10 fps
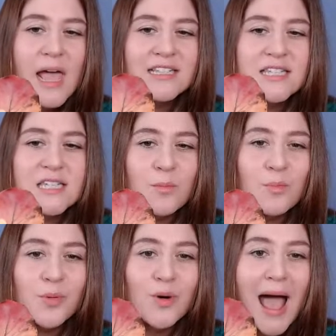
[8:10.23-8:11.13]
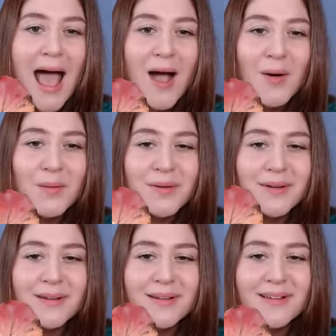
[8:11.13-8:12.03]
and some brown
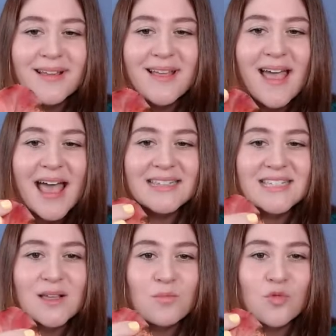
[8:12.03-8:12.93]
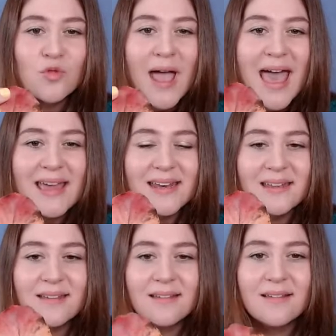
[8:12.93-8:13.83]
and some red.
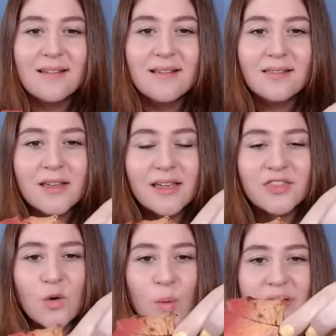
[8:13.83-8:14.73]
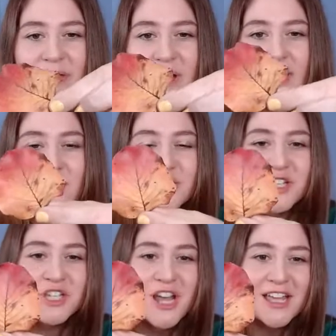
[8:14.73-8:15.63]
Look at the way the colors
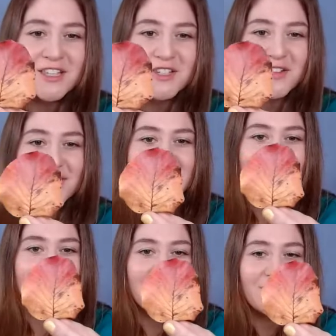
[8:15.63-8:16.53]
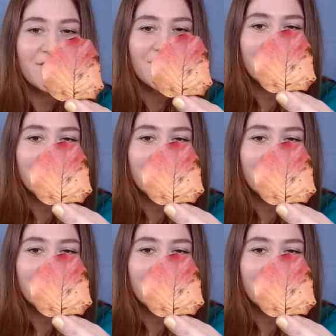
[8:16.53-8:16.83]
change on this leaf.